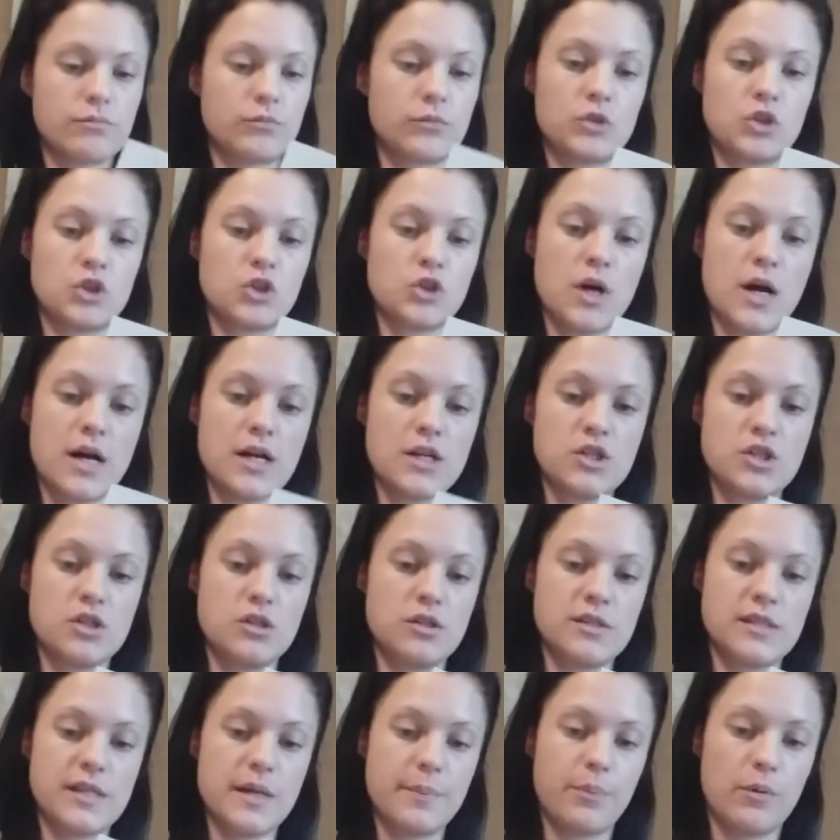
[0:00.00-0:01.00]
tried
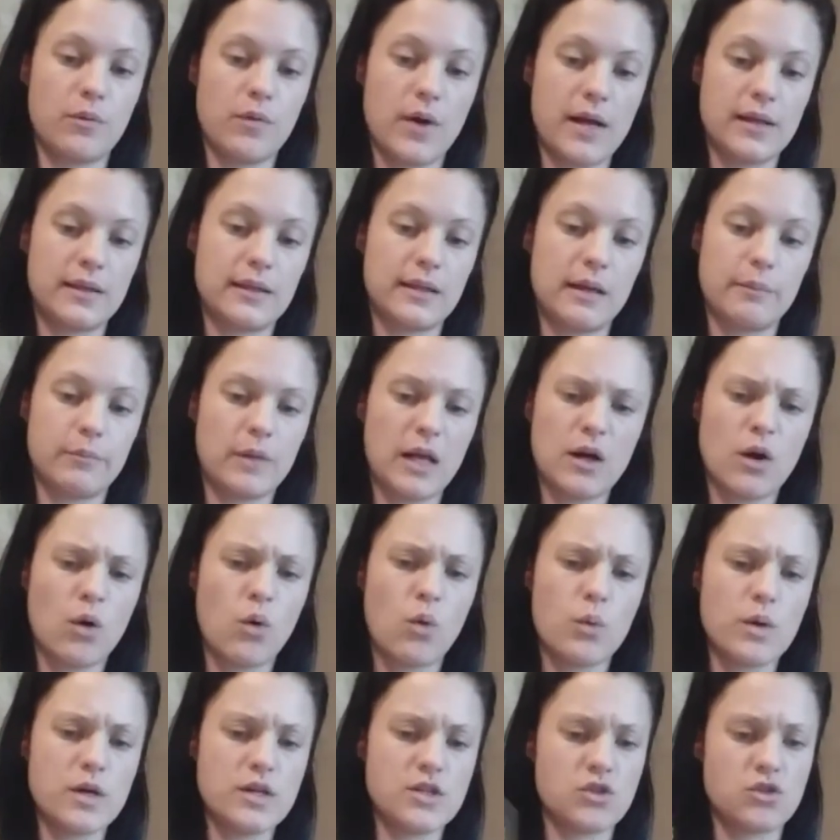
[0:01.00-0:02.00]
to separate them like I
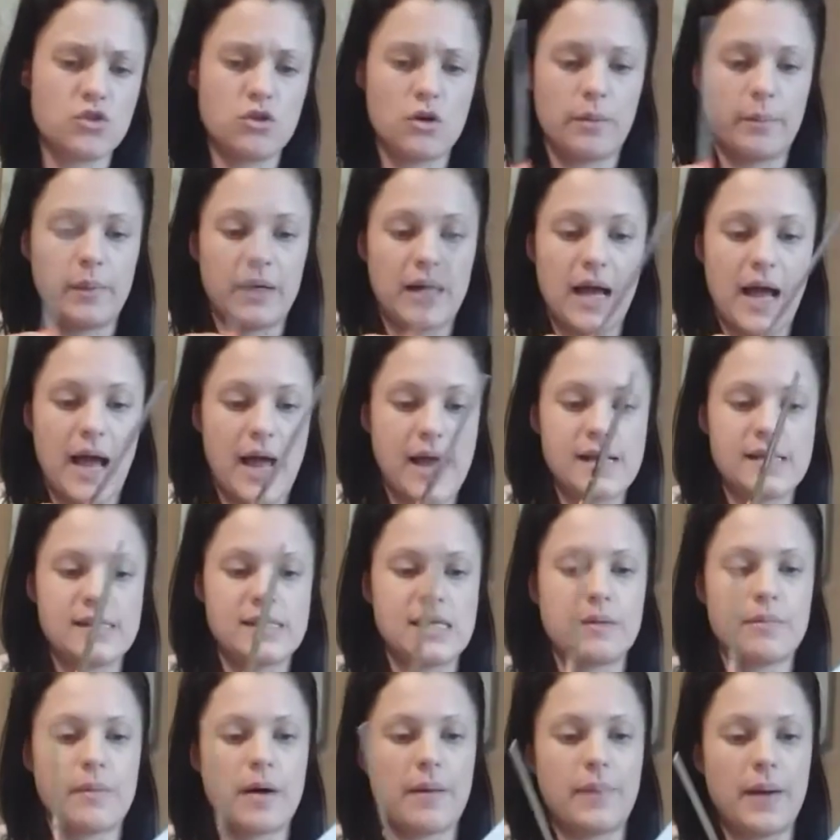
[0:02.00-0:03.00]
always do. I mean, I hate
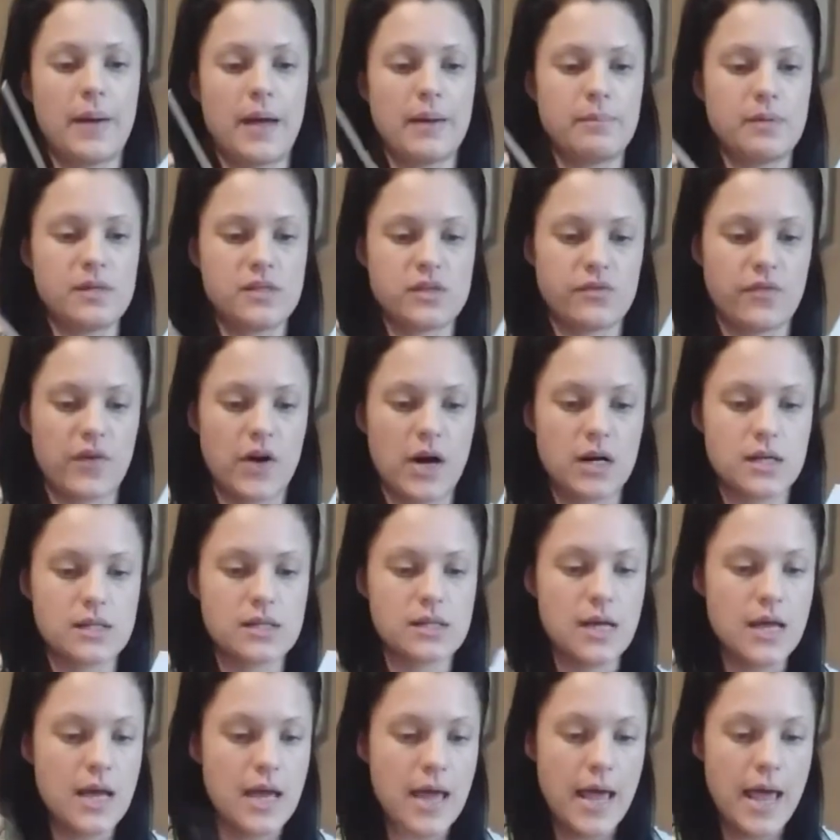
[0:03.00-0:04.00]
seeing my babies fight.
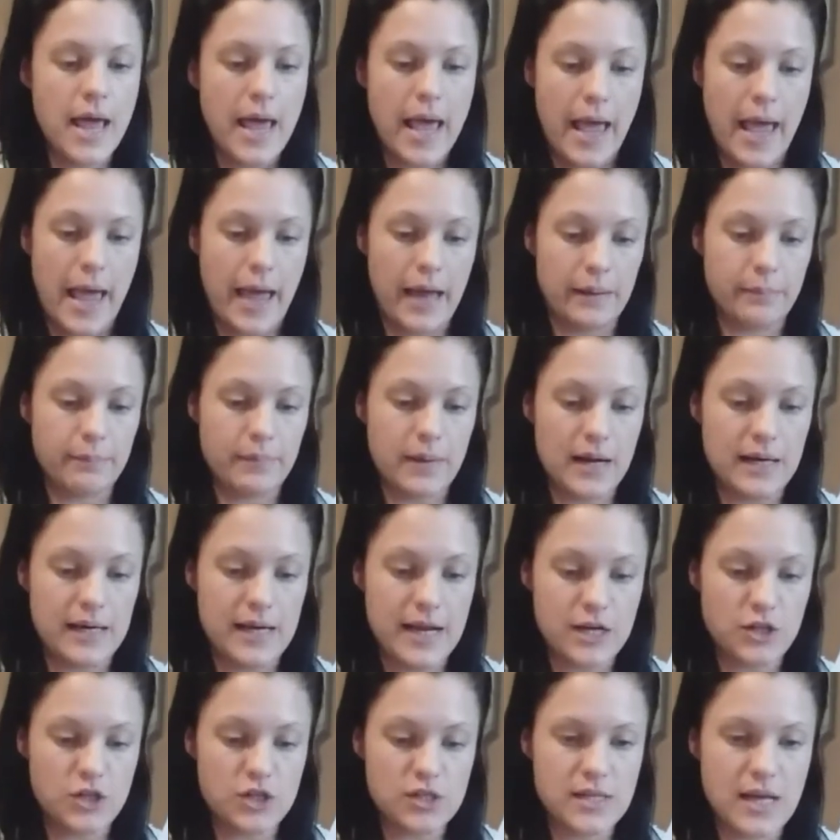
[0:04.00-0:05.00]
And my
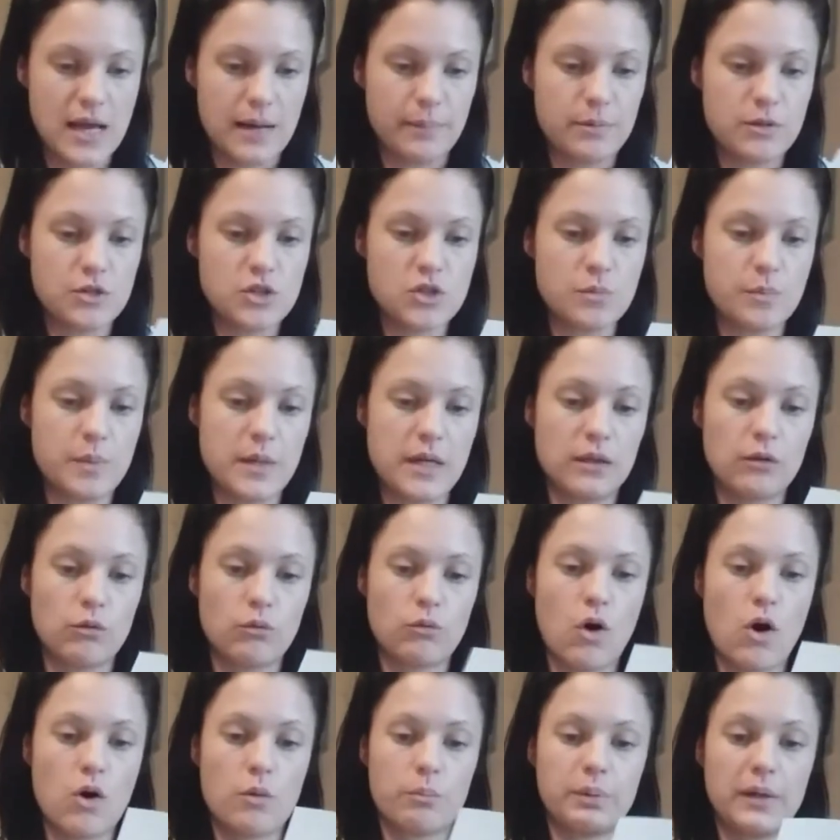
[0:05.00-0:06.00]
leg just happened to be in the
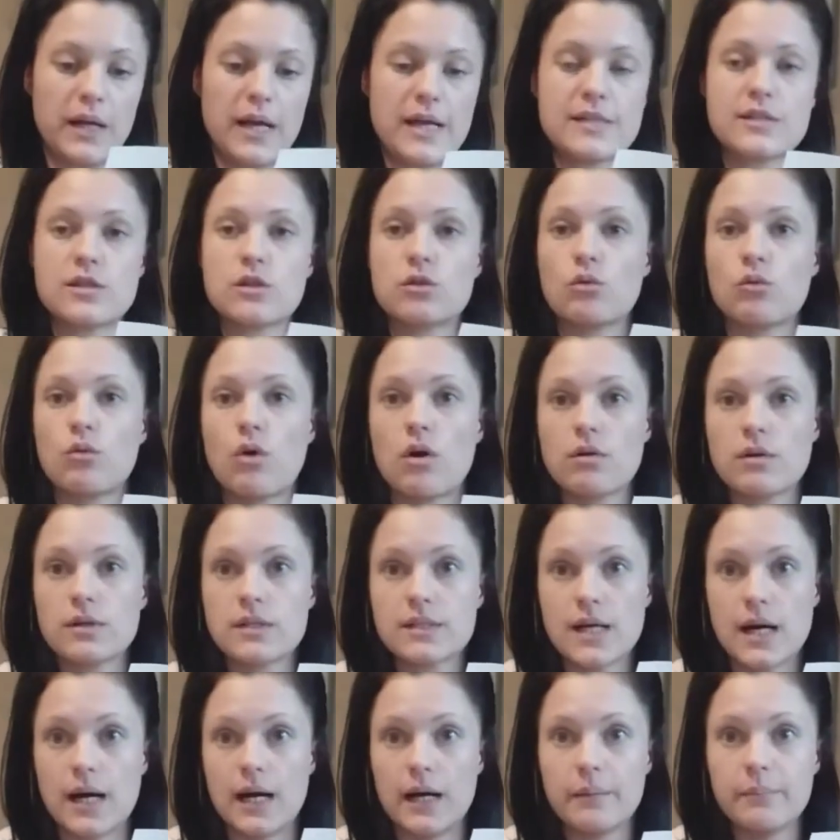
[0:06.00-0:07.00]
wrong place at the wrong
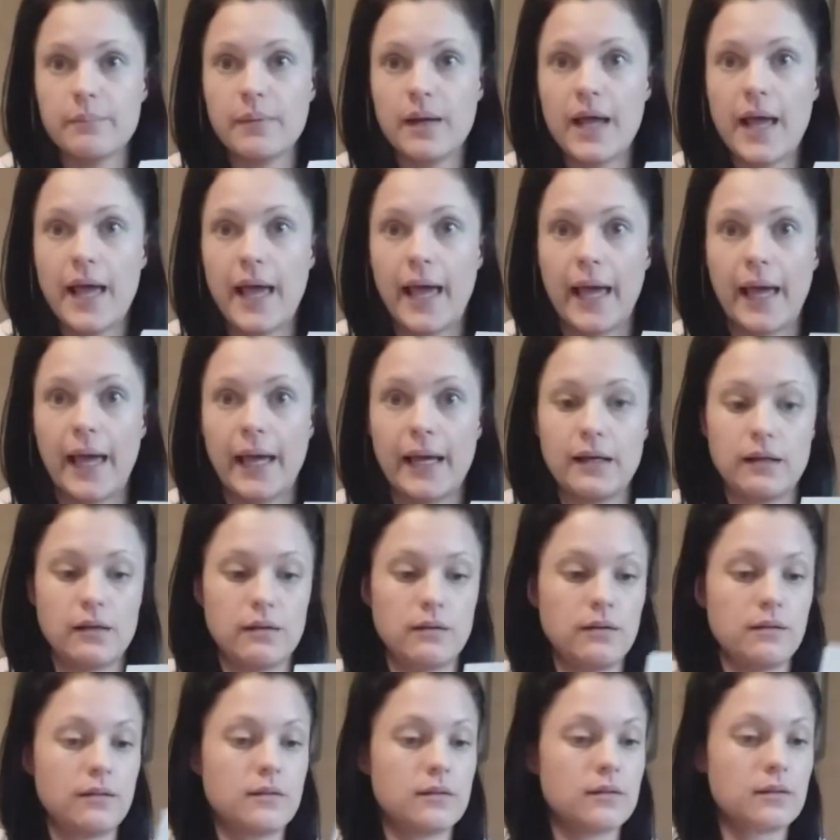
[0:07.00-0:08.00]
time.
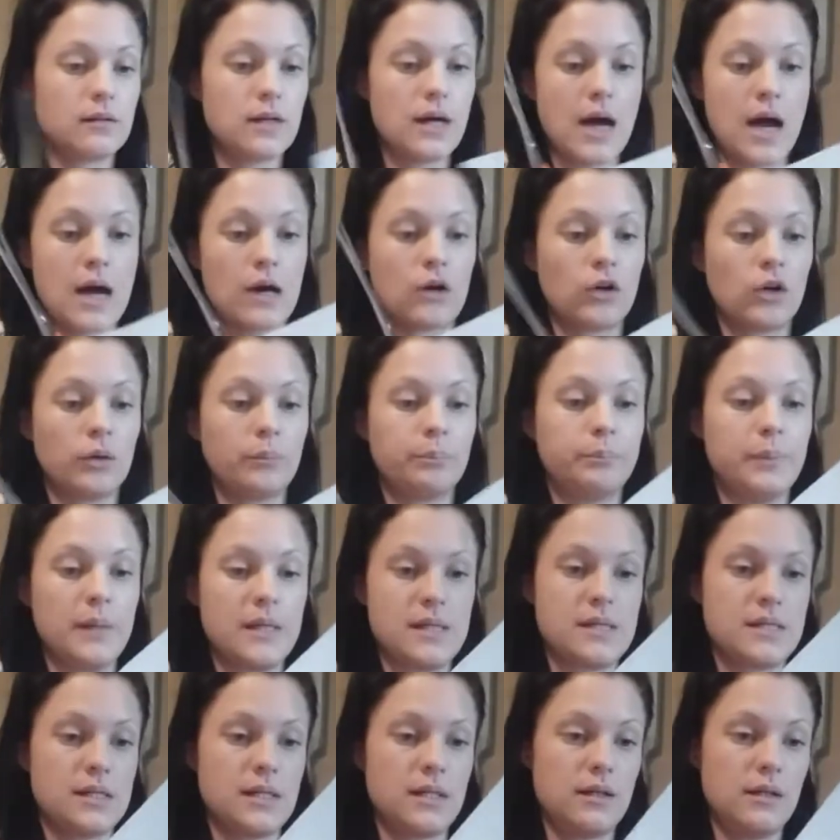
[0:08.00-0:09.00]
And I got
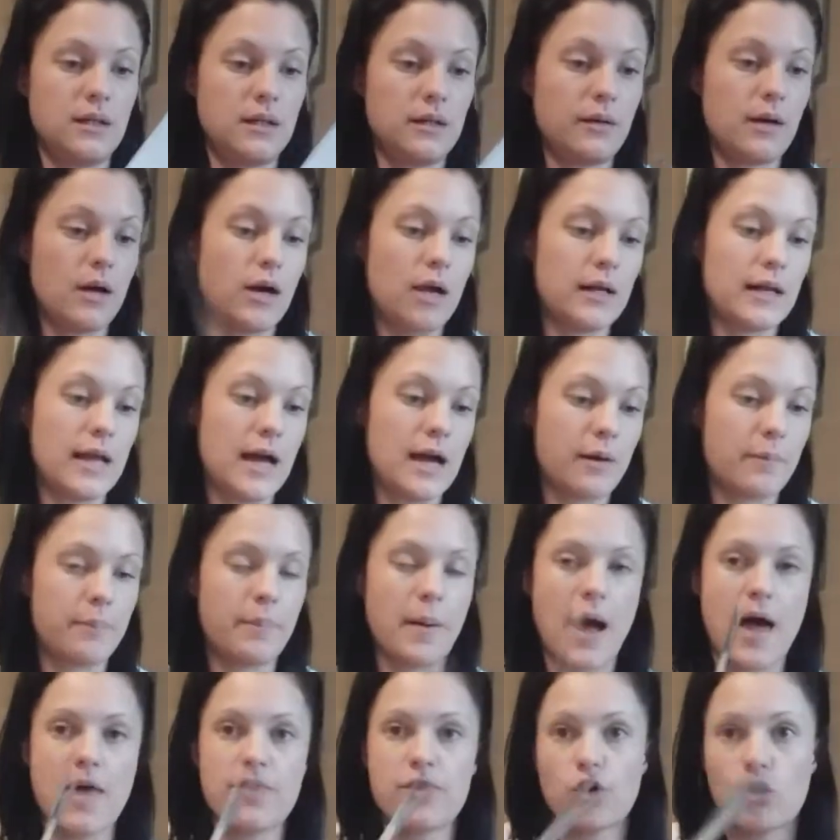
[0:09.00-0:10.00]
bitten, like
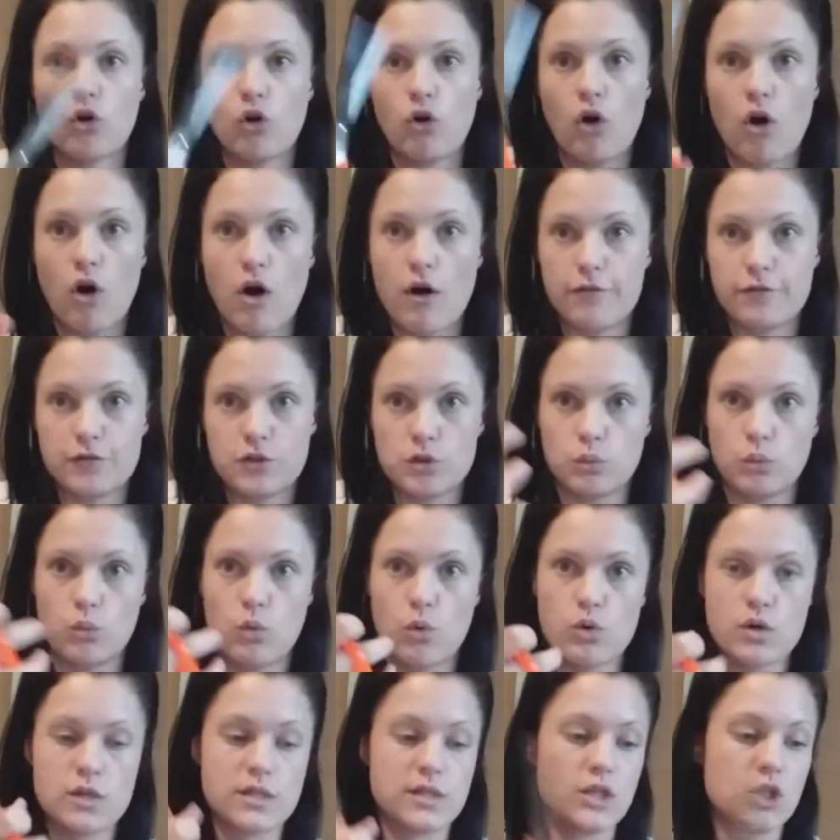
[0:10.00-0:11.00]
by the calf
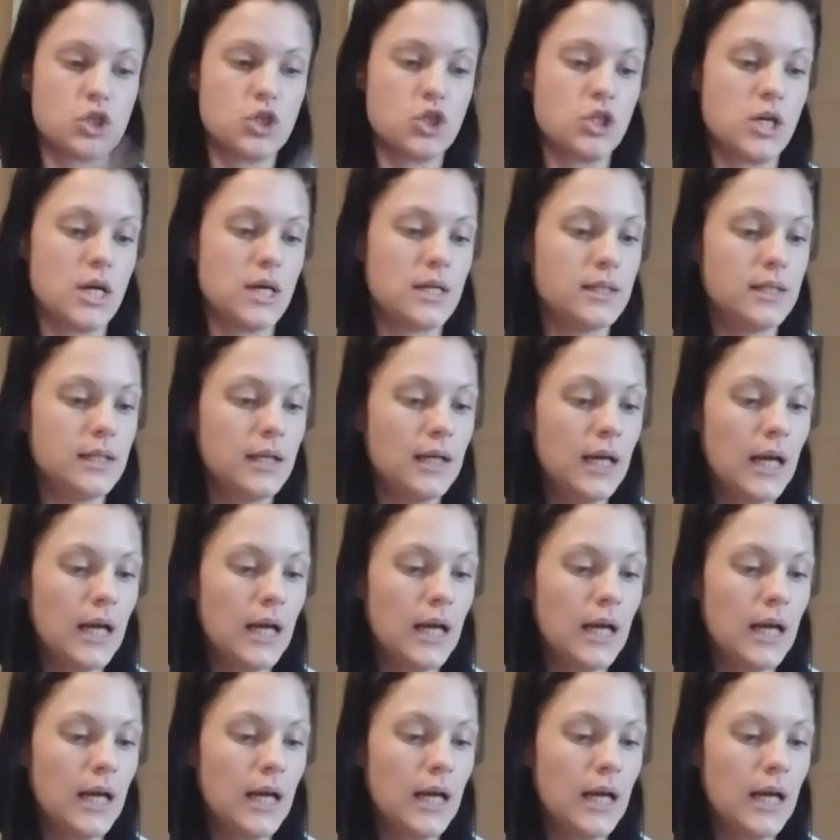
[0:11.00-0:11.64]
towards the shin.